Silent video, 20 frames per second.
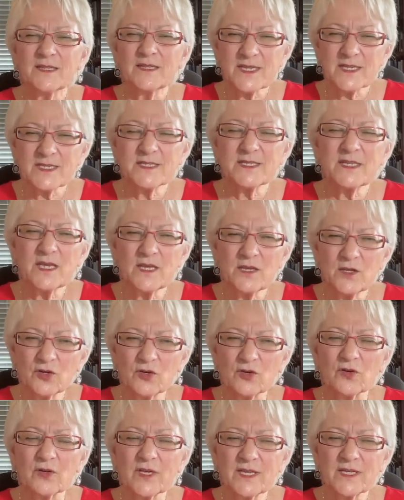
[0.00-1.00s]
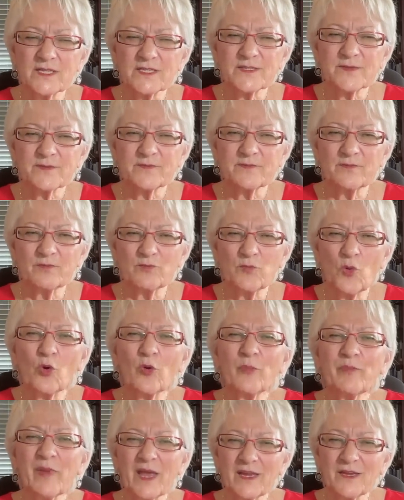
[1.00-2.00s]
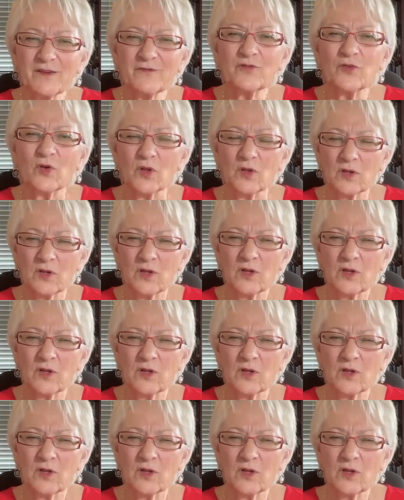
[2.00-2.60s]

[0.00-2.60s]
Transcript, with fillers: This year, it's more painful,